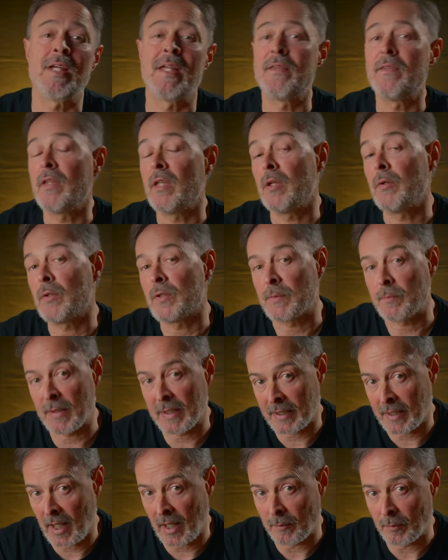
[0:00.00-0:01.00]
and the U S B
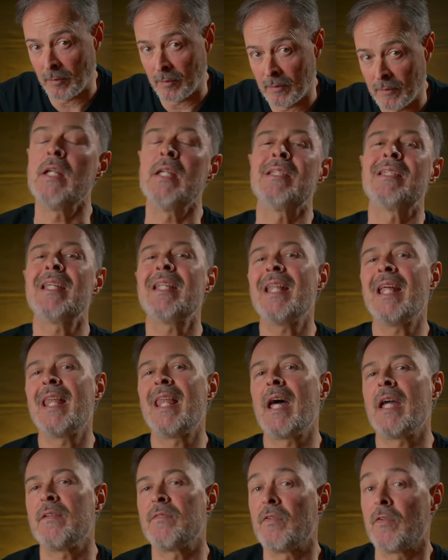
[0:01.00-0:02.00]
cable. Is it a
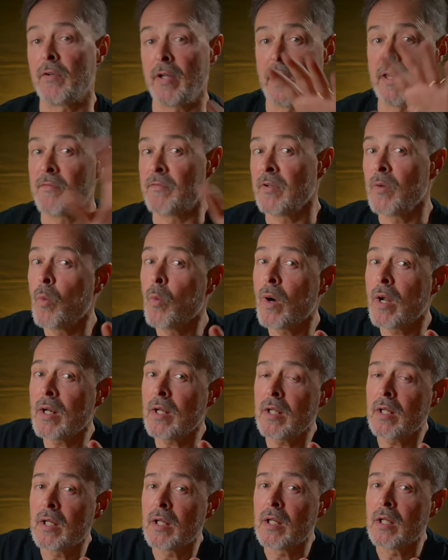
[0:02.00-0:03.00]
light for everyone?
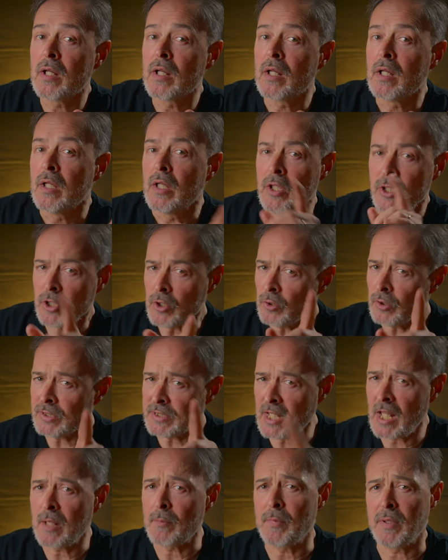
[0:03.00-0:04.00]
You'll
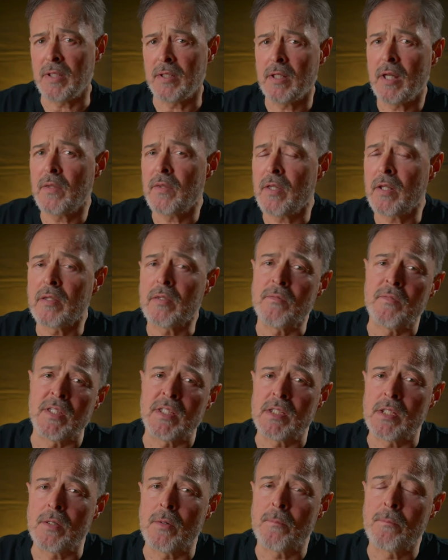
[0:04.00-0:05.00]
tell me at the end of the
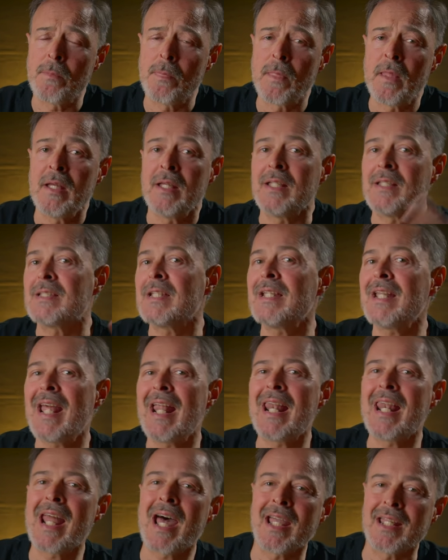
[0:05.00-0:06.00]
video. Is it a
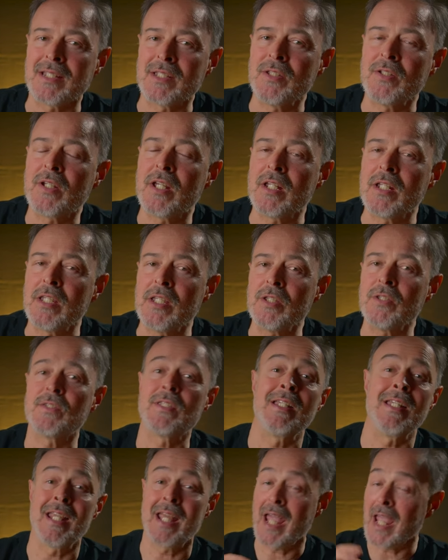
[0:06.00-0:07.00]
light you can use
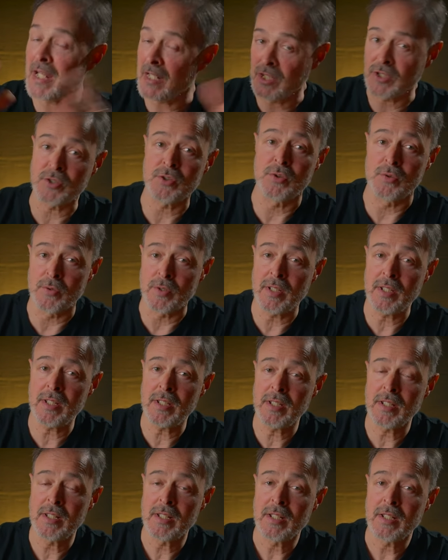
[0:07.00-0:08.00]
in any
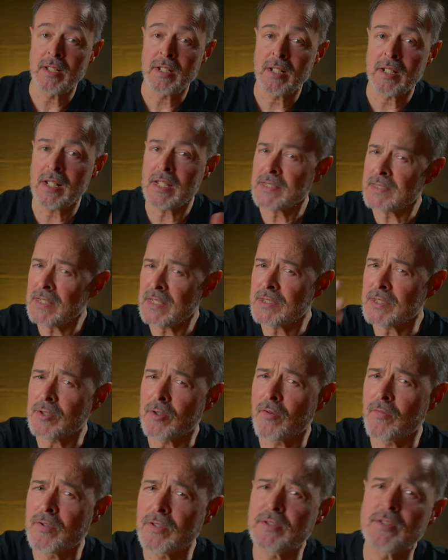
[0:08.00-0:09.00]
shooting? Let's
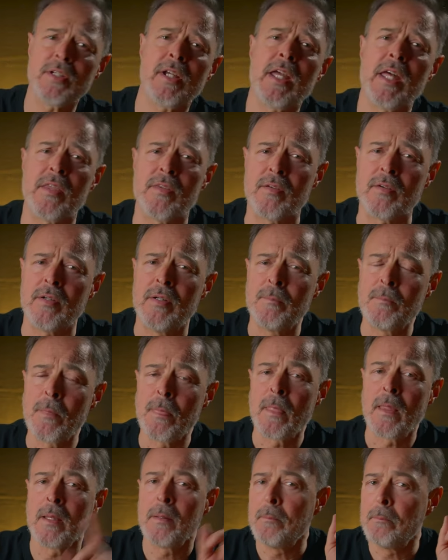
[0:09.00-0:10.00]
discover together.
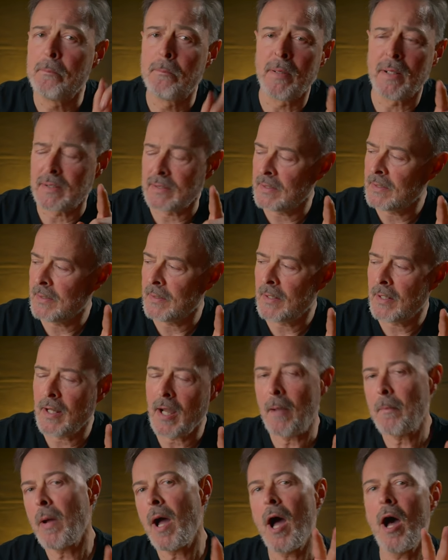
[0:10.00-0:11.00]
But
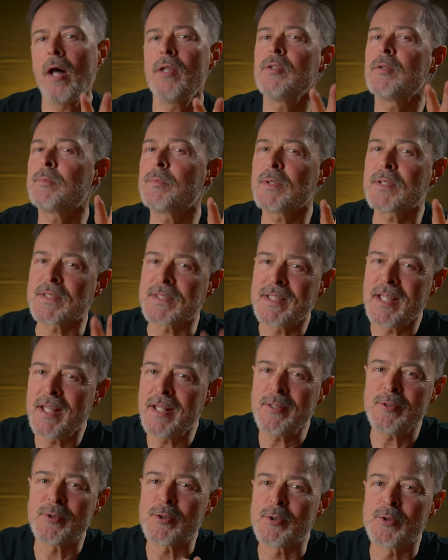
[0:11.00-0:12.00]
I'm one hundred
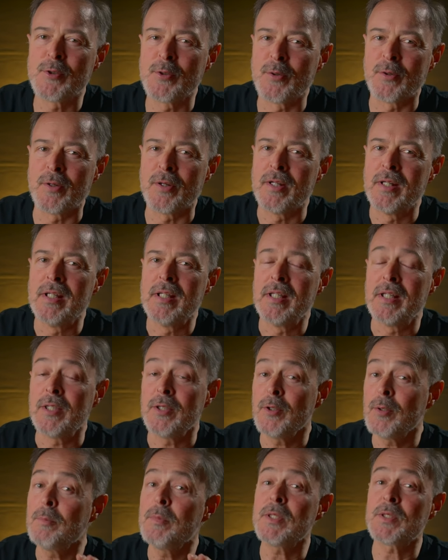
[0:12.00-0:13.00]
percent sure
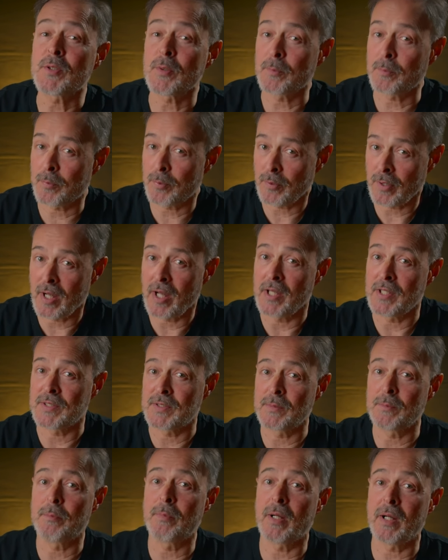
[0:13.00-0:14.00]
you'll be
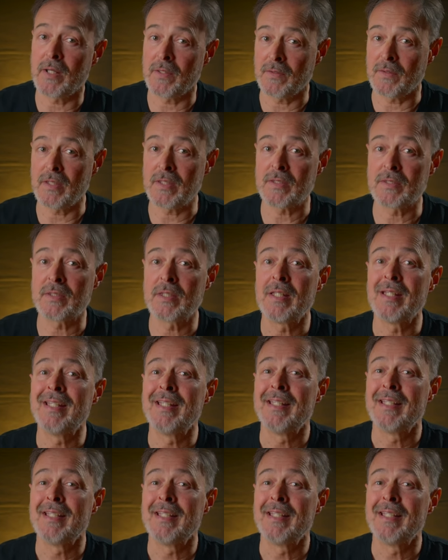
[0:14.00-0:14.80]
surprised by this